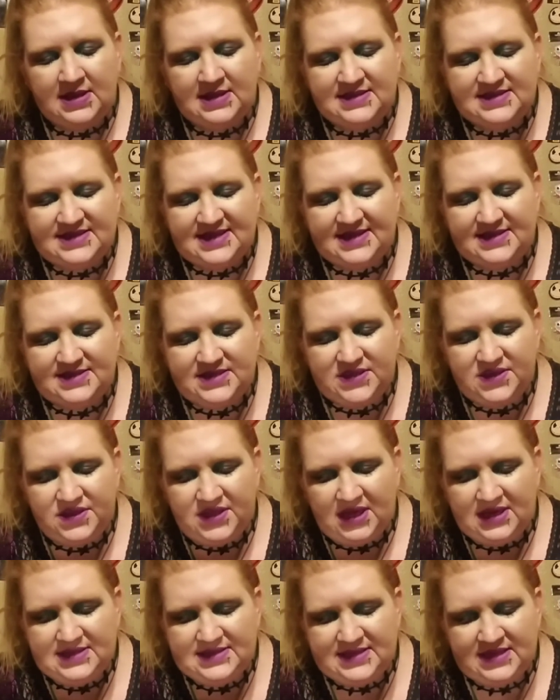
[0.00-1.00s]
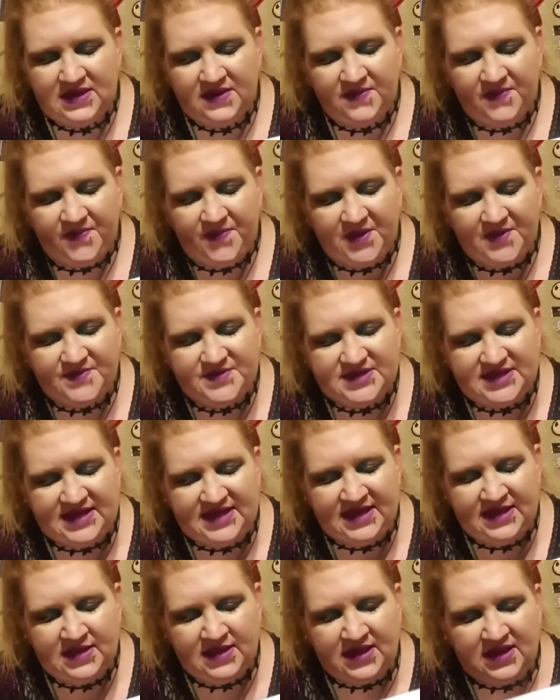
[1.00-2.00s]
says
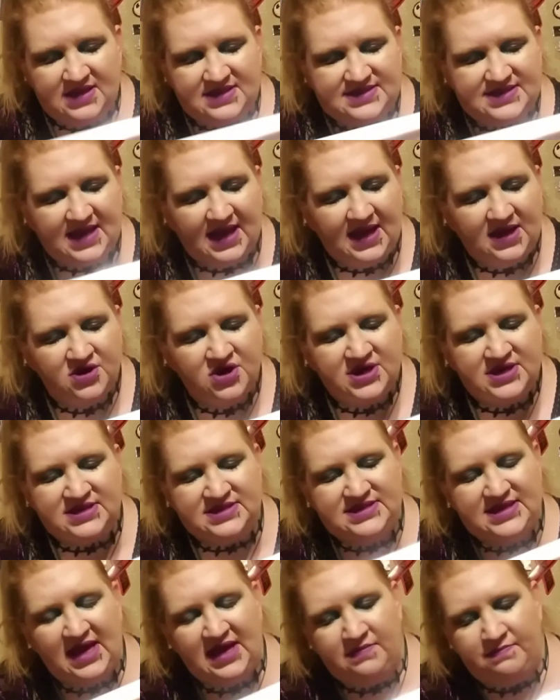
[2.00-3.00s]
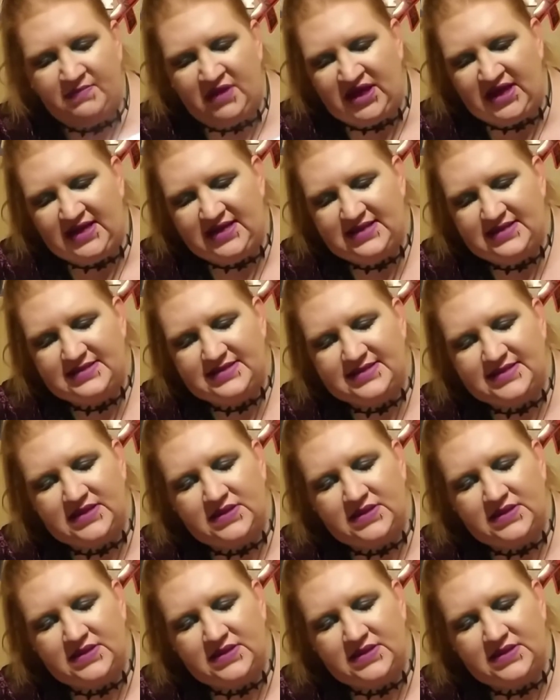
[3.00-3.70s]
2015 and it's 110 minutes.